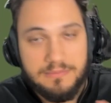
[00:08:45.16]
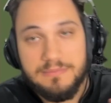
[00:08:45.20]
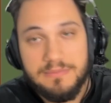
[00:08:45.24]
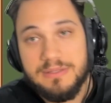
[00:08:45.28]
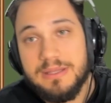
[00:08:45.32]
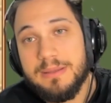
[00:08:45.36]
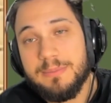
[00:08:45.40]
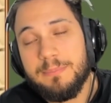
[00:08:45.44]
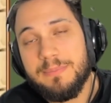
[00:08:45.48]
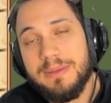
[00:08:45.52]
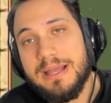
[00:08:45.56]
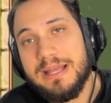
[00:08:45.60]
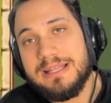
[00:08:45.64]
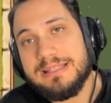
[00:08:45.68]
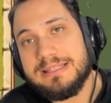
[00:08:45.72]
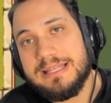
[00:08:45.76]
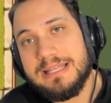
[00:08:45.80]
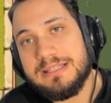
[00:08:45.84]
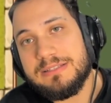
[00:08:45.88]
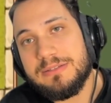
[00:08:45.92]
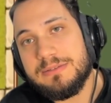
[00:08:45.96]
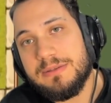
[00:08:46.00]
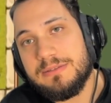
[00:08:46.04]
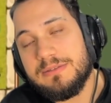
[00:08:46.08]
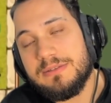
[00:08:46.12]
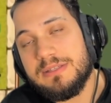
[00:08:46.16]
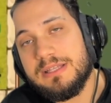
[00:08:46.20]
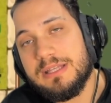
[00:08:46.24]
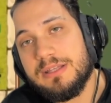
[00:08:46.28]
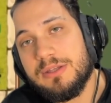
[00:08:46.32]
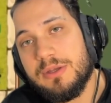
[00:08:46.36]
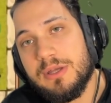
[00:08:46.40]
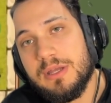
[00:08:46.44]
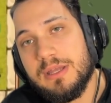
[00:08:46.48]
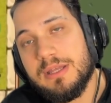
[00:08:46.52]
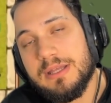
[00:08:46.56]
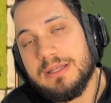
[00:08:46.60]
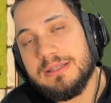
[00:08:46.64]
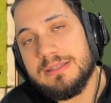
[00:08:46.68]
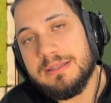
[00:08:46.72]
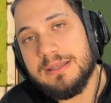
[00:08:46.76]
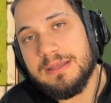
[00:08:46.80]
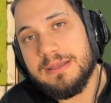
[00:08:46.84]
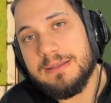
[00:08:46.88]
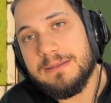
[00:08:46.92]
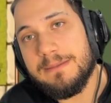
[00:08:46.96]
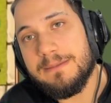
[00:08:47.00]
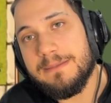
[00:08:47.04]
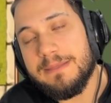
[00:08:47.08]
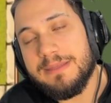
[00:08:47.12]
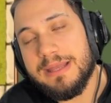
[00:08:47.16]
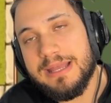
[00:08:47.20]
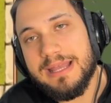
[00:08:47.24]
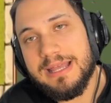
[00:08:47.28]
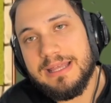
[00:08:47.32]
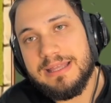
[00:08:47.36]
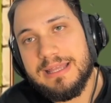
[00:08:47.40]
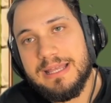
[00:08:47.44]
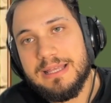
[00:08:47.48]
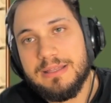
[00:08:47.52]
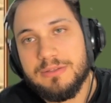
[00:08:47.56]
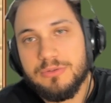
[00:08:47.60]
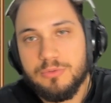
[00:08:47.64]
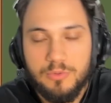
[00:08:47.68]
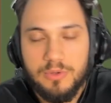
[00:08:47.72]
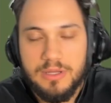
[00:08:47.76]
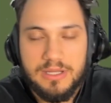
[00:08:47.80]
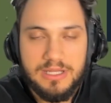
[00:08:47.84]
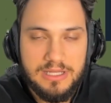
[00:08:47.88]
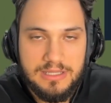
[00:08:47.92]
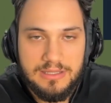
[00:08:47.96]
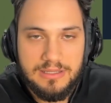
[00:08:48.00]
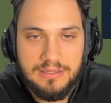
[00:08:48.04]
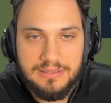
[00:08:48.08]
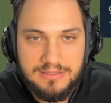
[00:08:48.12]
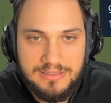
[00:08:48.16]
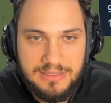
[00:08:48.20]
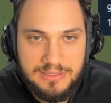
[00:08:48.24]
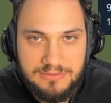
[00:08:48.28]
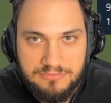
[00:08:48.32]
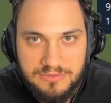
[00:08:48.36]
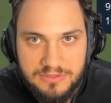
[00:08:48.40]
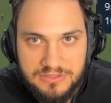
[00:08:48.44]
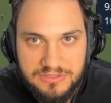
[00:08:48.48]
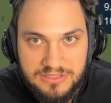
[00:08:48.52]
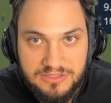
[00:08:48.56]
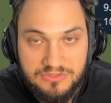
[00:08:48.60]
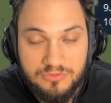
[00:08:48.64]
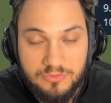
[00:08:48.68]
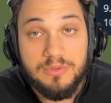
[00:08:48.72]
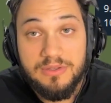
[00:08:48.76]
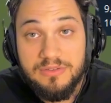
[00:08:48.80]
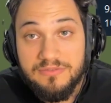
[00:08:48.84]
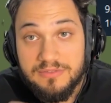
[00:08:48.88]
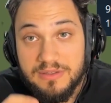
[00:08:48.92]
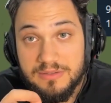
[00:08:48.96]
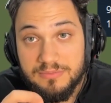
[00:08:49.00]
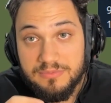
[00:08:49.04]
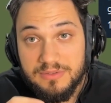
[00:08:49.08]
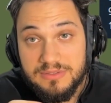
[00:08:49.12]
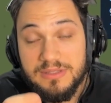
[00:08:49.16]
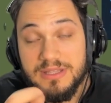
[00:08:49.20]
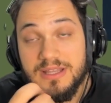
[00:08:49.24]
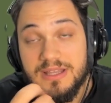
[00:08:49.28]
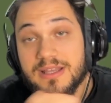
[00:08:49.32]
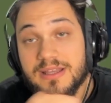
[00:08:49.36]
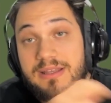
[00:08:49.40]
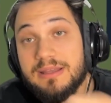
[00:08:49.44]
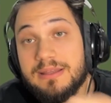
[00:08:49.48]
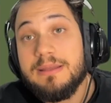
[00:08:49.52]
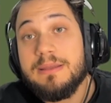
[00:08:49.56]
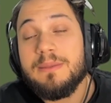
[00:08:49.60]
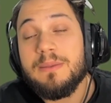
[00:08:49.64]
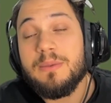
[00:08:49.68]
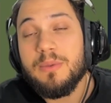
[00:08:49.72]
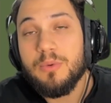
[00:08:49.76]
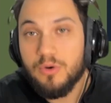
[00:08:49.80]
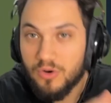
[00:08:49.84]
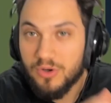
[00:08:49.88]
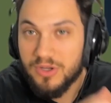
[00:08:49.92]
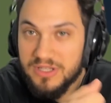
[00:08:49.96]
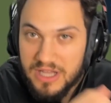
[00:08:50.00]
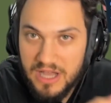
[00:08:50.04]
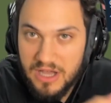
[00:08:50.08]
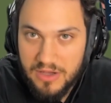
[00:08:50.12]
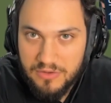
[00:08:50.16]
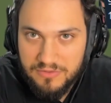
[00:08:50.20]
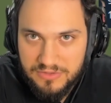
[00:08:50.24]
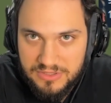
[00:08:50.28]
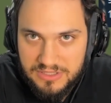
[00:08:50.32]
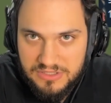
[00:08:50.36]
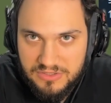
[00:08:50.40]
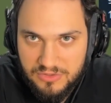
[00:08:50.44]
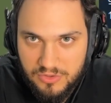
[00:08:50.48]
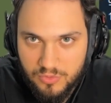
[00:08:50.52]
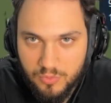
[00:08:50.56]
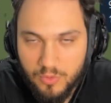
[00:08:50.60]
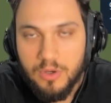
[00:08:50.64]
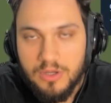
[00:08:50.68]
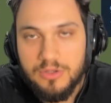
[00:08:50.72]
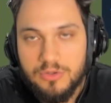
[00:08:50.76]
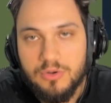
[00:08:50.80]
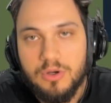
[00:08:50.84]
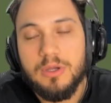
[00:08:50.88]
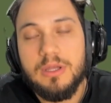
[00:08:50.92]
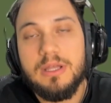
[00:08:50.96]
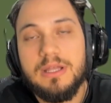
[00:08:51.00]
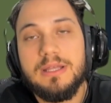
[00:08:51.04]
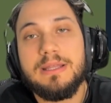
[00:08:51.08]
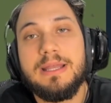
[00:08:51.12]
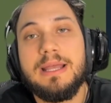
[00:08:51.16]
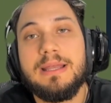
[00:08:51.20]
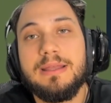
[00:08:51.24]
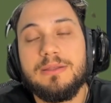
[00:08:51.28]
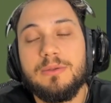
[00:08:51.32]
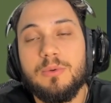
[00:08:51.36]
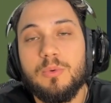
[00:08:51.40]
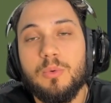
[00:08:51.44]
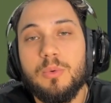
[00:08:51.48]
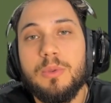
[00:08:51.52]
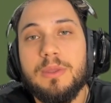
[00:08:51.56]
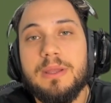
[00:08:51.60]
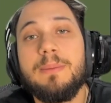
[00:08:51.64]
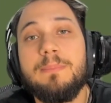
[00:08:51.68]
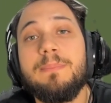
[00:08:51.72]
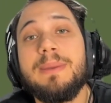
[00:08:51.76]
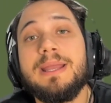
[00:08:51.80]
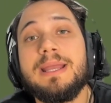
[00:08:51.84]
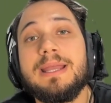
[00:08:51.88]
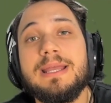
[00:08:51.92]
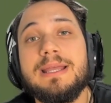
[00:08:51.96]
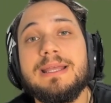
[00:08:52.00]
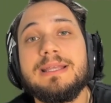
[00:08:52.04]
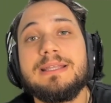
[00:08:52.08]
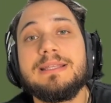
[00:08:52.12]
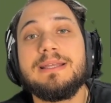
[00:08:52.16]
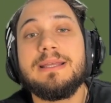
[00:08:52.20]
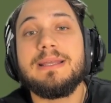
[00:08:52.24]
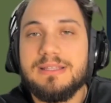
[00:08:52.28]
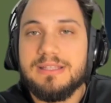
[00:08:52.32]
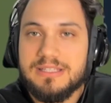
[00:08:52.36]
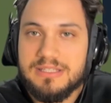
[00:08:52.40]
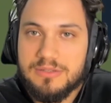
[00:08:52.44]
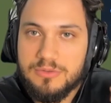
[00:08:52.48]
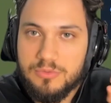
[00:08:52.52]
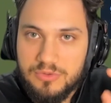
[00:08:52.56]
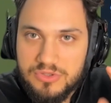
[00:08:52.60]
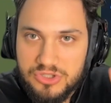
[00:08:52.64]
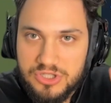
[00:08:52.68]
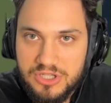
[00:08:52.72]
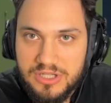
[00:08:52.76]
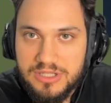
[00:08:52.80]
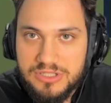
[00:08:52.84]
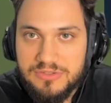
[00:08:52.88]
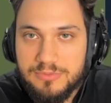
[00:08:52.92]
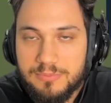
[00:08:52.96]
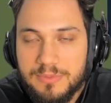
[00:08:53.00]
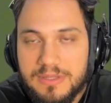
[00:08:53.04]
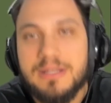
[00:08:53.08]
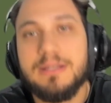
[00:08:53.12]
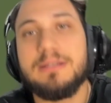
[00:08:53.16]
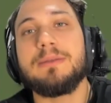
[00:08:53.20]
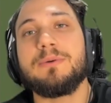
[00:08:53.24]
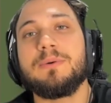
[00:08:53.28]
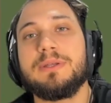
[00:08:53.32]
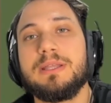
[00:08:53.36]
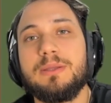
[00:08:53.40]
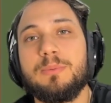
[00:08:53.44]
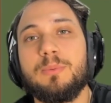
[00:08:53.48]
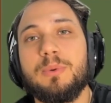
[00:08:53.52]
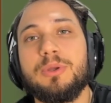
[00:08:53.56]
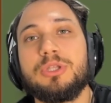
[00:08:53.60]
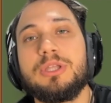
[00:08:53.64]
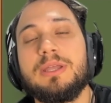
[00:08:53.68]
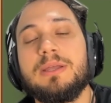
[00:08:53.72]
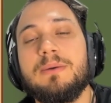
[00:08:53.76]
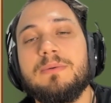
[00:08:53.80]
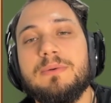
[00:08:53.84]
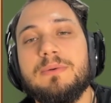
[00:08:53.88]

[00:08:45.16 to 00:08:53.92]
3rd place gets $15, 2nd gets $20, and 1st gets $25 per day, not counting the $1 that's already paid instantly, which I'll explain if you keep watching the